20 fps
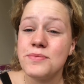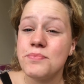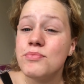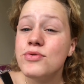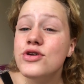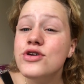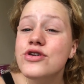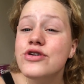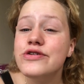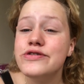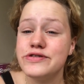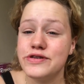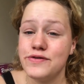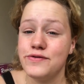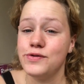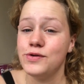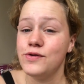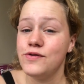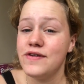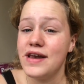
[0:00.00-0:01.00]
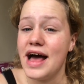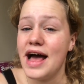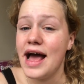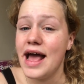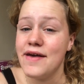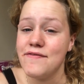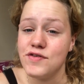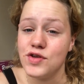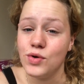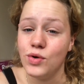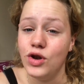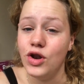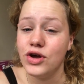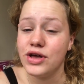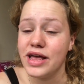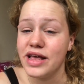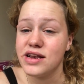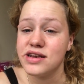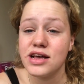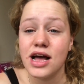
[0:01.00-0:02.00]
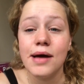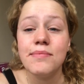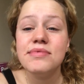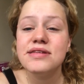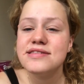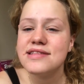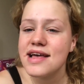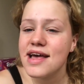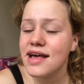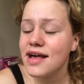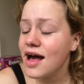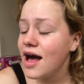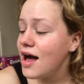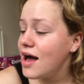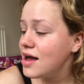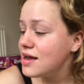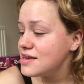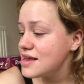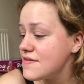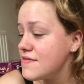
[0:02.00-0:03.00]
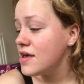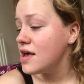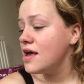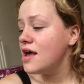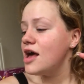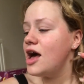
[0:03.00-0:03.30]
a beautiful flat if you're looking to come to stay at Cardiff.